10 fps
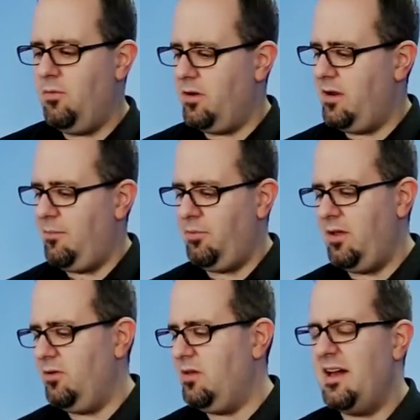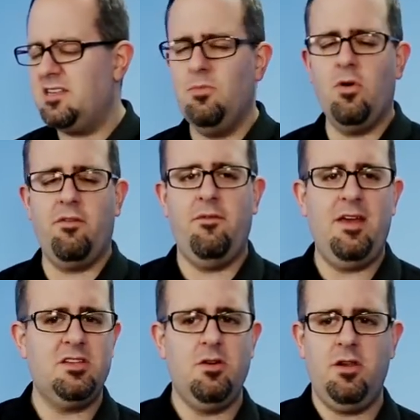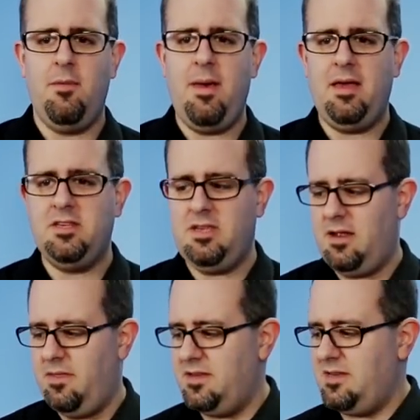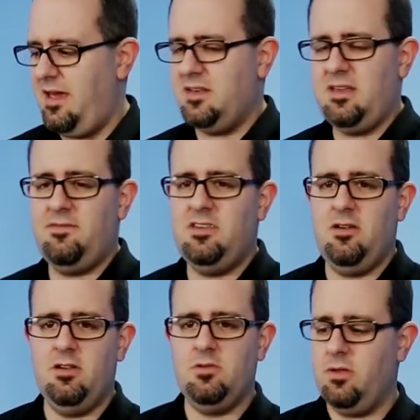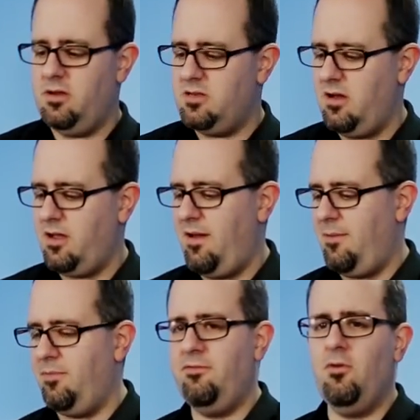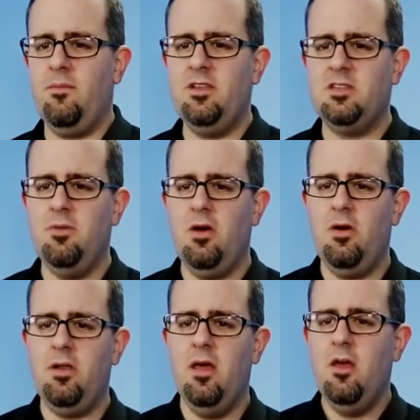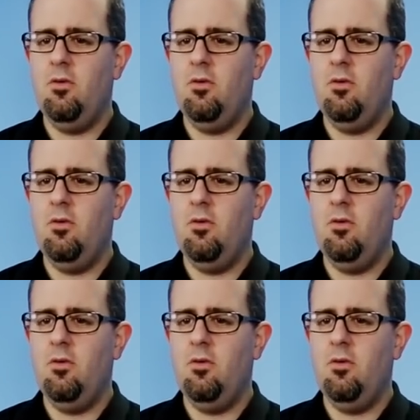We're going to bring you lots more from Ask.Audio Magazine on this XF series. We're going to talk about performance mode.